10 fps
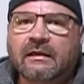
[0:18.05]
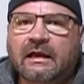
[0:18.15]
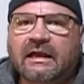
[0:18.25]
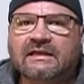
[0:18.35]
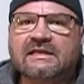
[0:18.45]

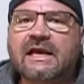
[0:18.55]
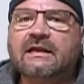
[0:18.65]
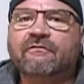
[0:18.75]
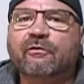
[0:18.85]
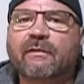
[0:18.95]
I
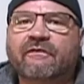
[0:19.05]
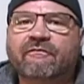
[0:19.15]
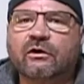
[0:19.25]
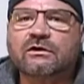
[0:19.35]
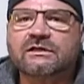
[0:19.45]
decided for my
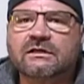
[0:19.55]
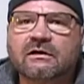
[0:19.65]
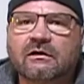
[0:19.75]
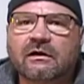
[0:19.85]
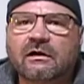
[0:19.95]
first
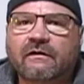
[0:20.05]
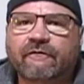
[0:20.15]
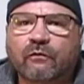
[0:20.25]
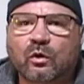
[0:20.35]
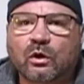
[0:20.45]
guitar,
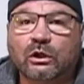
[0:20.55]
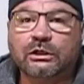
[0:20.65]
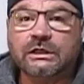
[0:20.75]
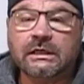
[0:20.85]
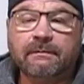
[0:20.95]
for
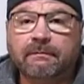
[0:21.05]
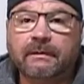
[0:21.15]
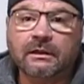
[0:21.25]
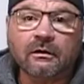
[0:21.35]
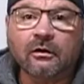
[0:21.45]
Cheap
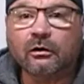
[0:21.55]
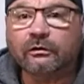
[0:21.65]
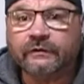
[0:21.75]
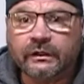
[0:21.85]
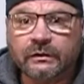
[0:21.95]
Guitar
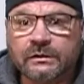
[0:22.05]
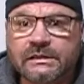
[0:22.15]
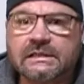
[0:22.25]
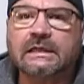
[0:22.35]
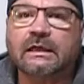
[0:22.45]

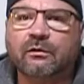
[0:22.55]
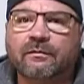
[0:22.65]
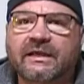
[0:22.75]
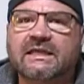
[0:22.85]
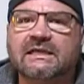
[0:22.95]
Reviews, it
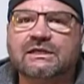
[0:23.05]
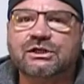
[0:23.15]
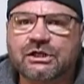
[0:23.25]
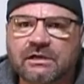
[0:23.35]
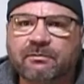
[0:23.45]
would be the
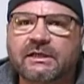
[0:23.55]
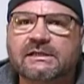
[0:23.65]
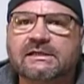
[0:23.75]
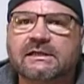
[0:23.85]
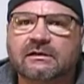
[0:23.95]

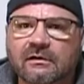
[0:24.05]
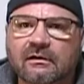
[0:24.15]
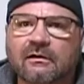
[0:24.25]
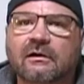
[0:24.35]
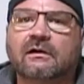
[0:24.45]
cheapest
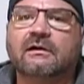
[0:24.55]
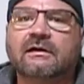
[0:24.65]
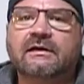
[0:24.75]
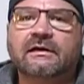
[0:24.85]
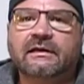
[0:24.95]
guitar
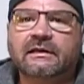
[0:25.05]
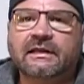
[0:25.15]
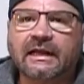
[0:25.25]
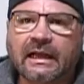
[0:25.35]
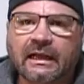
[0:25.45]

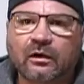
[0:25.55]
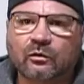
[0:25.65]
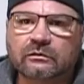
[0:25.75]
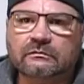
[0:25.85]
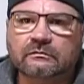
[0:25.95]
that I
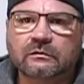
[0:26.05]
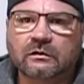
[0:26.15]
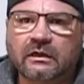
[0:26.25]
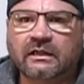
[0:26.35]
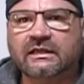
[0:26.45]
own.
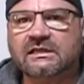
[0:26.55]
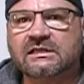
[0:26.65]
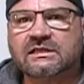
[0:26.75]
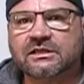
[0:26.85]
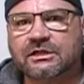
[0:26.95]
At
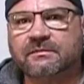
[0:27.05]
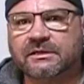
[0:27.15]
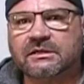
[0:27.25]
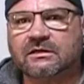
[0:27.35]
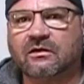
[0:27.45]
least the
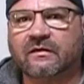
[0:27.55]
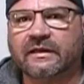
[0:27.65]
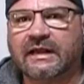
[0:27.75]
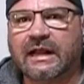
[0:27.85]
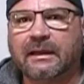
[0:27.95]
cheapest guitar
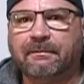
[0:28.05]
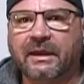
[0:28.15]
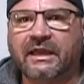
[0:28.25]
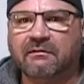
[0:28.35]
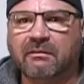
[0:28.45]
that I
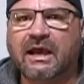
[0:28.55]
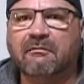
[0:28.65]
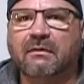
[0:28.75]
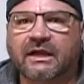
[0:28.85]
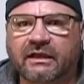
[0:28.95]
paid my
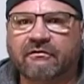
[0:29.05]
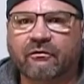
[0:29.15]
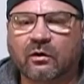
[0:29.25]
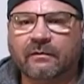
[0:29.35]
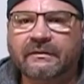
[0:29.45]
money
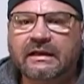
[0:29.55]
for.